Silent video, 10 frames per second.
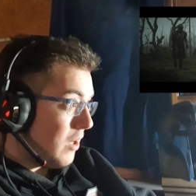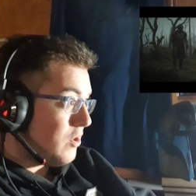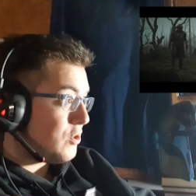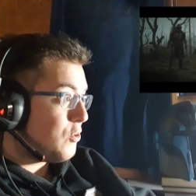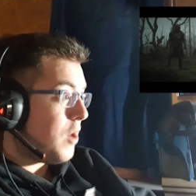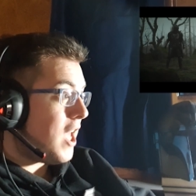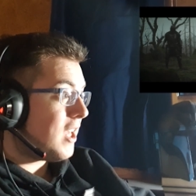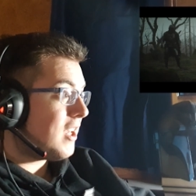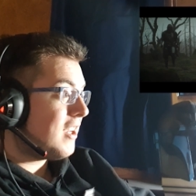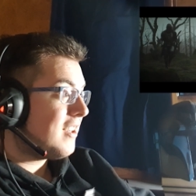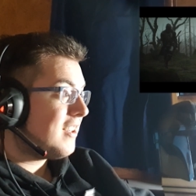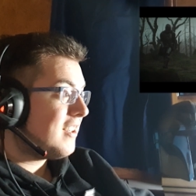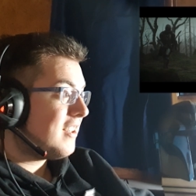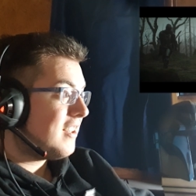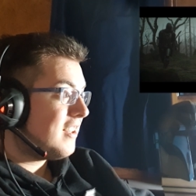That was quick.
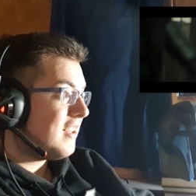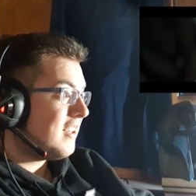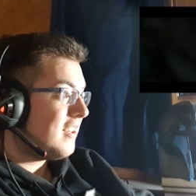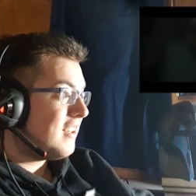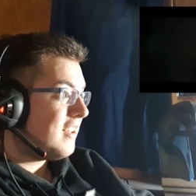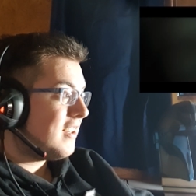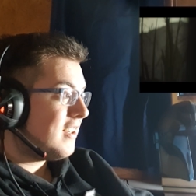You see that?